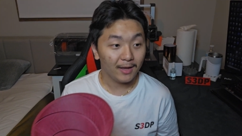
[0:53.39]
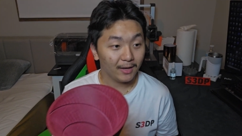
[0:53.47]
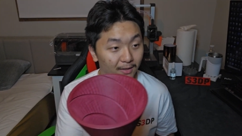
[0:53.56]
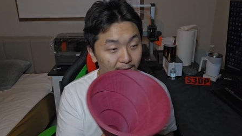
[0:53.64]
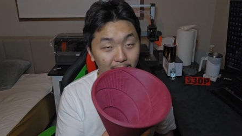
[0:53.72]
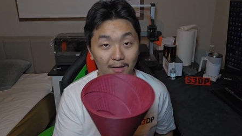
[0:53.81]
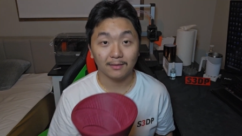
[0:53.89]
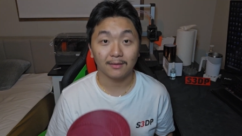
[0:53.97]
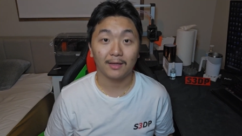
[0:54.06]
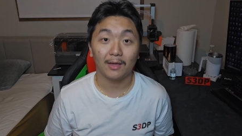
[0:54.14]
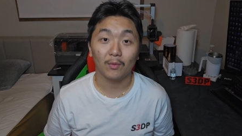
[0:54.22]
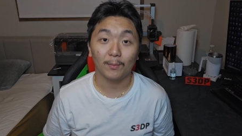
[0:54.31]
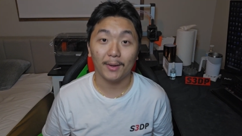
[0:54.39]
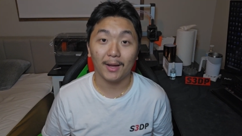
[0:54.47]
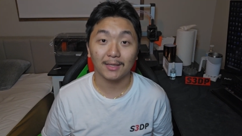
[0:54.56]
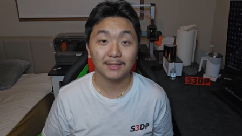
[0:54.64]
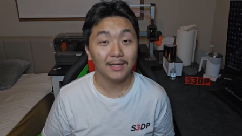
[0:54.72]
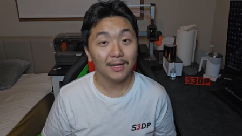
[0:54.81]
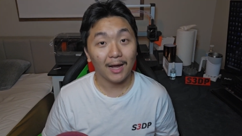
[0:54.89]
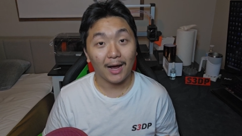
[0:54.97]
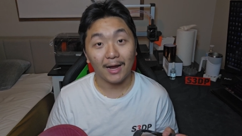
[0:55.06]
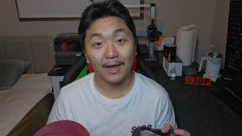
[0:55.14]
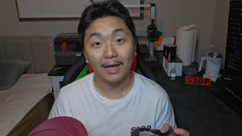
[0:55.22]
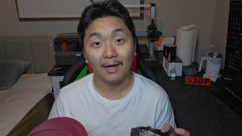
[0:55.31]
And on the K one Max,
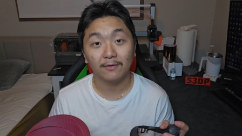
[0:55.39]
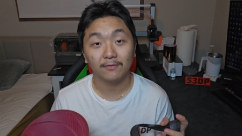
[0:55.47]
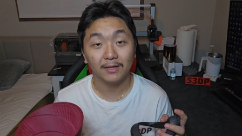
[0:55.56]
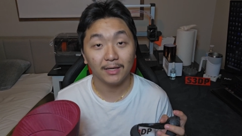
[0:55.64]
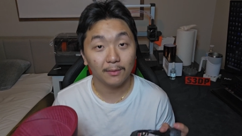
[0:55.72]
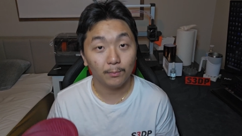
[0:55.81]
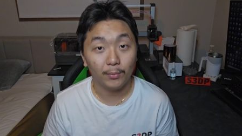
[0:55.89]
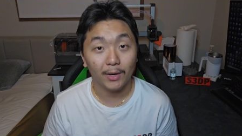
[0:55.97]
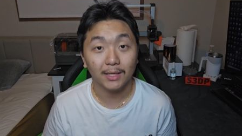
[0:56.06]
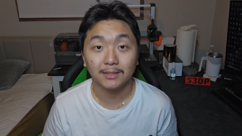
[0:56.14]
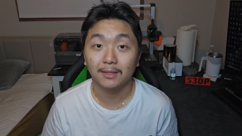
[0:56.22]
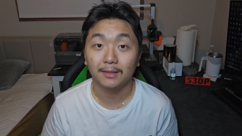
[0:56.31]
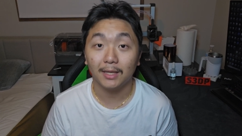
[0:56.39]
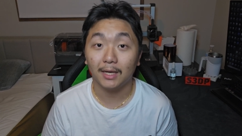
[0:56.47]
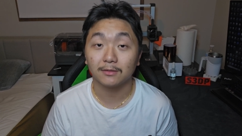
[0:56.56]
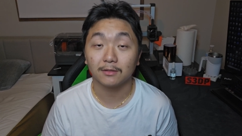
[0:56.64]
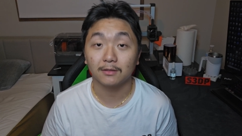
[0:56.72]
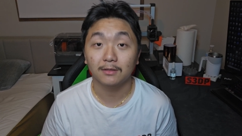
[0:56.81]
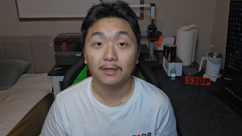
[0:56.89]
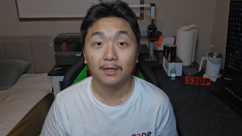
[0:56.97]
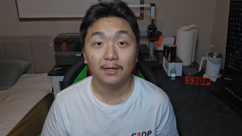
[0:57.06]
I have a brass nozzle.